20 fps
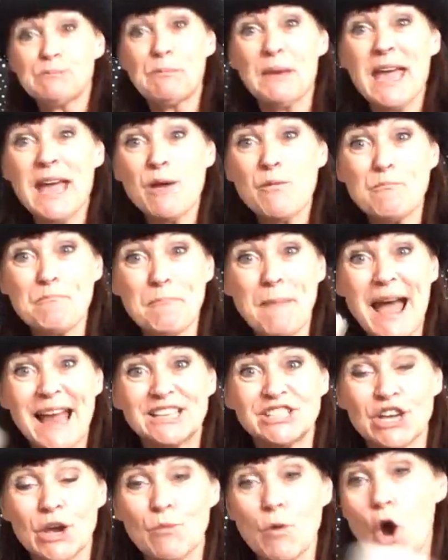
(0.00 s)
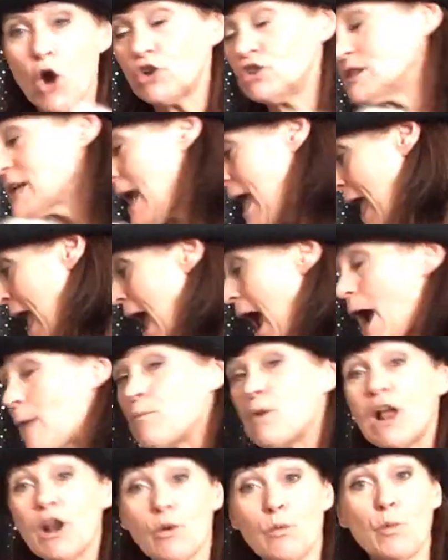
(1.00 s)
big magic wand
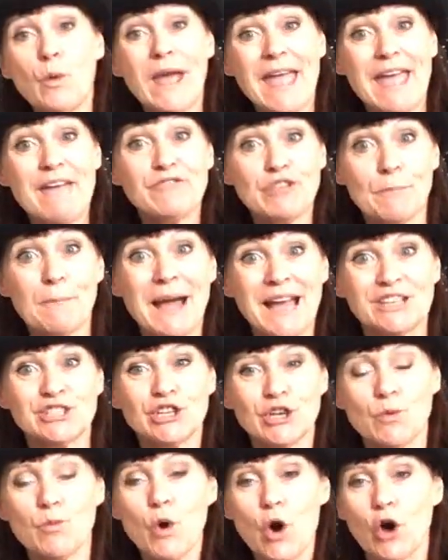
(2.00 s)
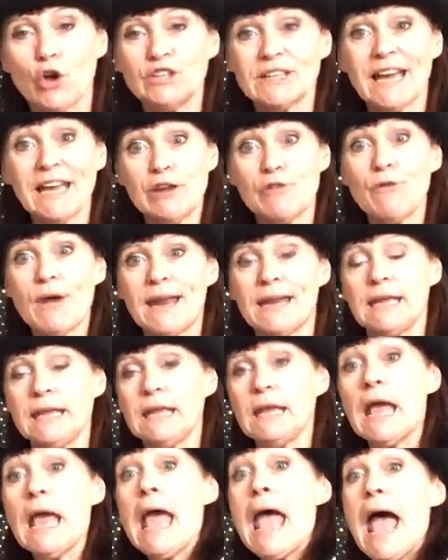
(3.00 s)
and we'll wave the magic wand. Are you
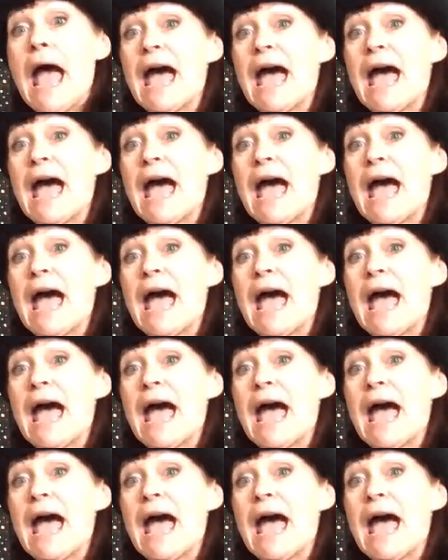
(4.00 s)
ready?